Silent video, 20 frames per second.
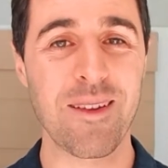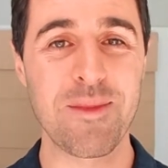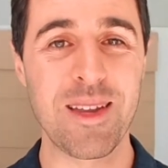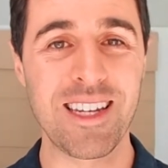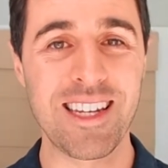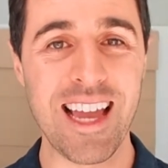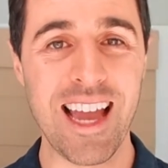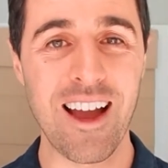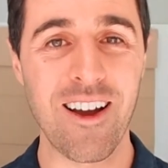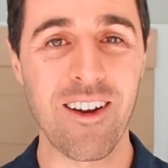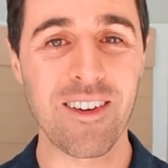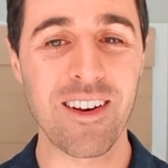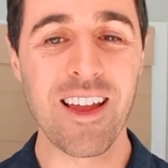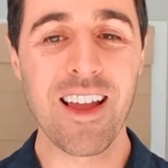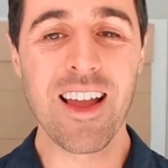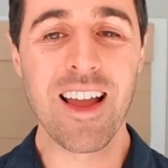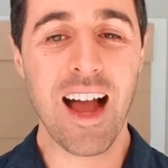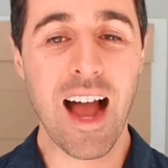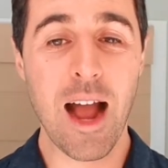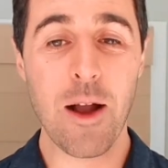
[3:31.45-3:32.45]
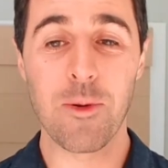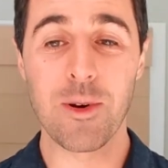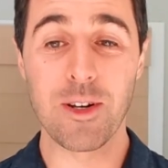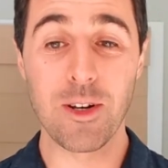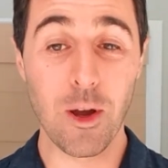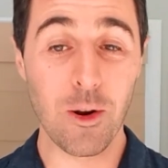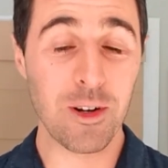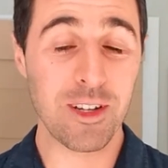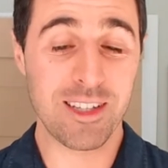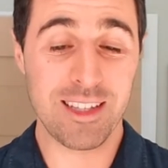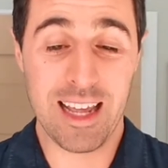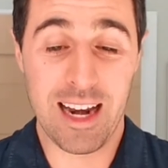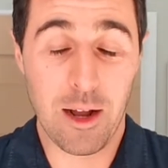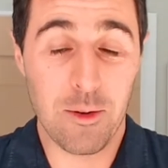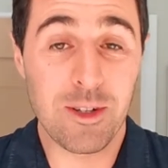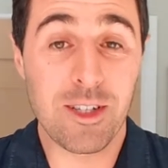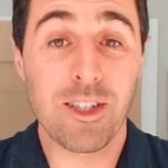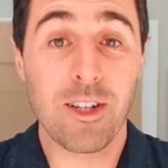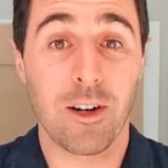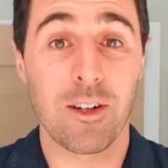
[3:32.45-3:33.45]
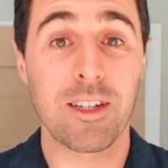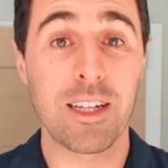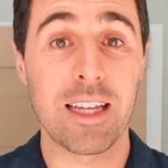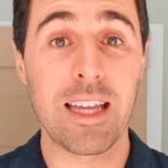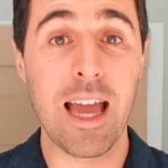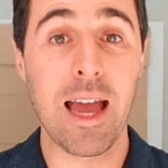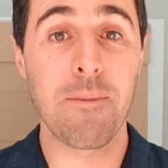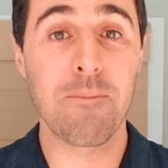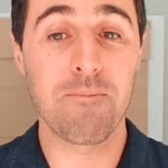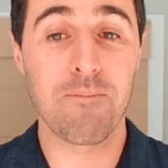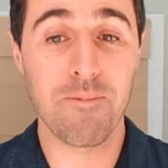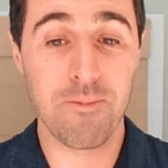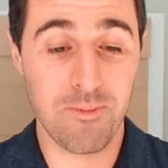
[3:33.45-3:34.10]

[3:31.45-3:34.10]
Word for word: me down, I would notice that I would start to get